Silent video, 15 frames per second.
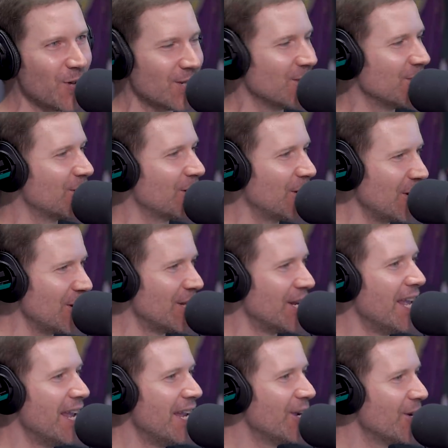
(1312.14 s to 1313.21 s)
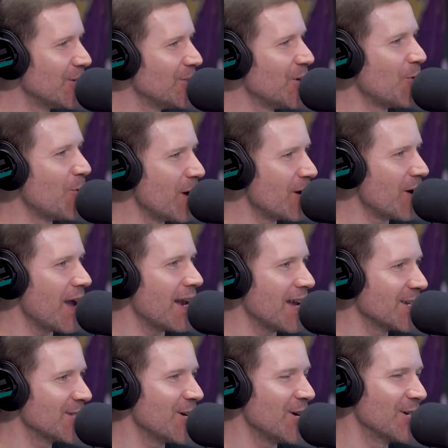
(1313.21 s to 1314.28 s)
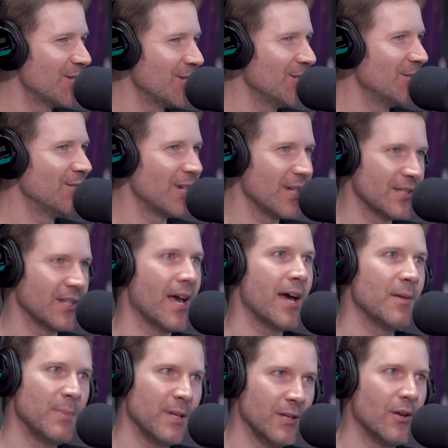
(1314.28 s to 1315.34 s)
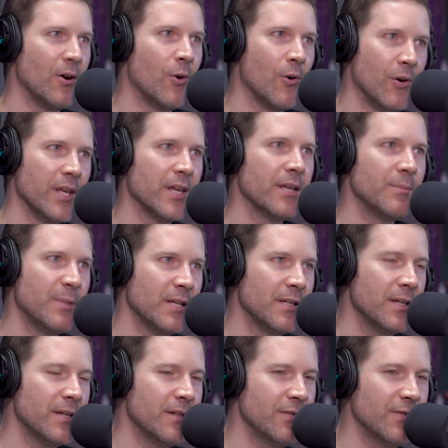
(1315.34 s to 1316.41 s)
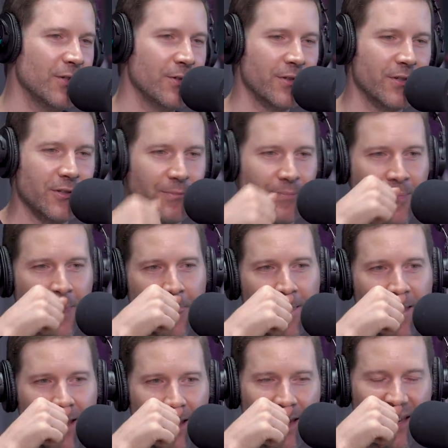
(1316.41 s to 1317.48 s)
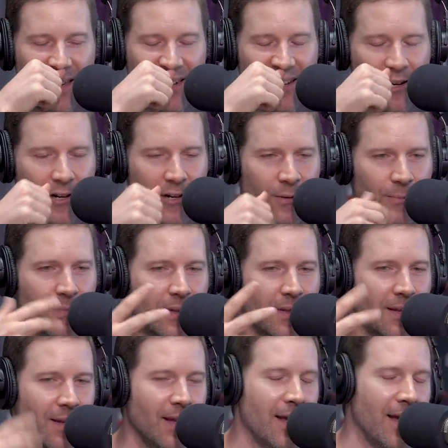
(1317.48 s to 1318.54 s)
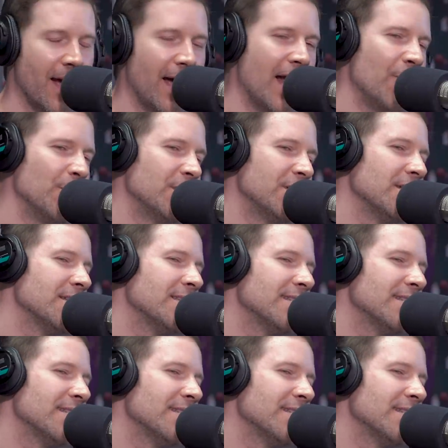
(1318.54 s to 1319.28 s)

questions are good. He goes, no wonder I like talking to you because I had been already had been interviewing Damn. him. And um, I was just.